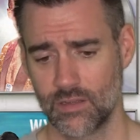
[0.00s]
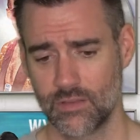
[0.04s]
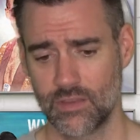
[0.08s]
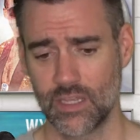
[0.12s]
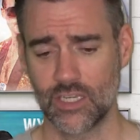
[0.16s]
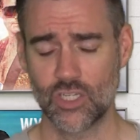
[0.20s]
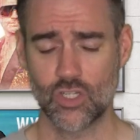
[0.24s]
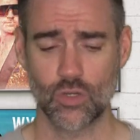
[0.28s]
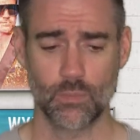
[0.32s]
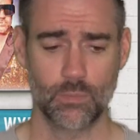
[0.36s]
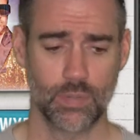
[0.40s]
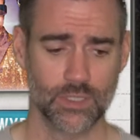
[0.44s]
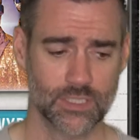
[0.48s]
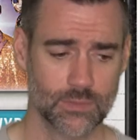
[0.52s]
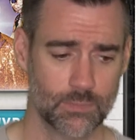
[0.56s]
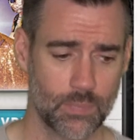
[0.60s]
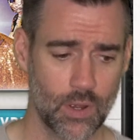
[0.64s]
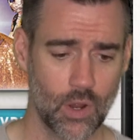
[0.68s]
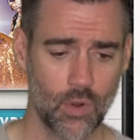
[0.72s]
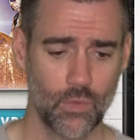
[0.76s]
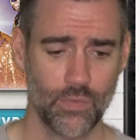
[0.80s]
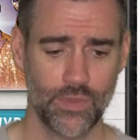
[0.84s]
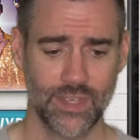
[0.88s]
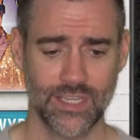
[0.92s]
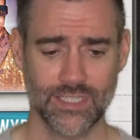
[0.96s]
they should
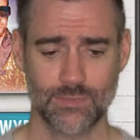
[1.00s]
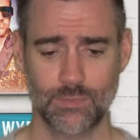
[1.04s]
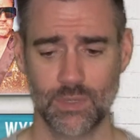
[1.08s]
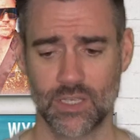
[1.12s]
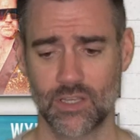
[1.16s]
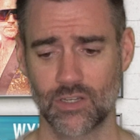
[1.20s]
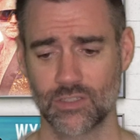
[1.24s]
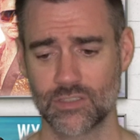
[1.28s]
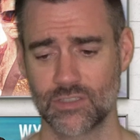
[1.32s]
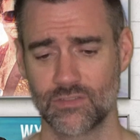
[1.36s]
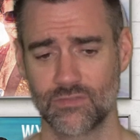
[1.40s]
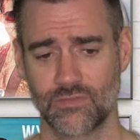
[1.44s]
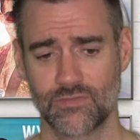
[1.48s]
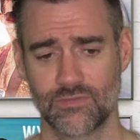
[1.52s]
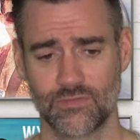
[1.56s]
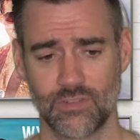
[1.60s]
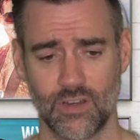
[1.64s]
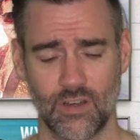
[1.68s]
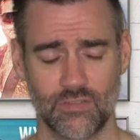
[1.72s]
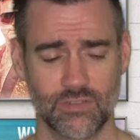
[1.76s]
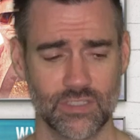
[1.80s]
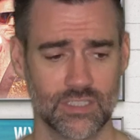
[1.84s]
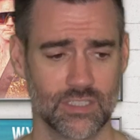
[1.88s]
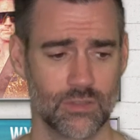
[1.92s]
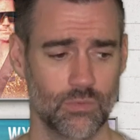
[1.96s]
postpone this because of
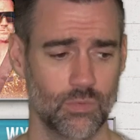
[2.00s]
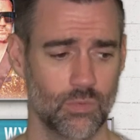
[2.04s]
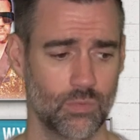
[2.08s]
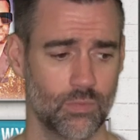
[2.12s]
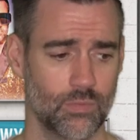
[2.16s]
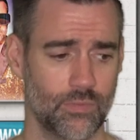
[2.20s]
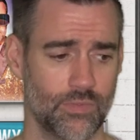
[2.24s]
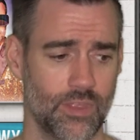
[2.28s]
obviously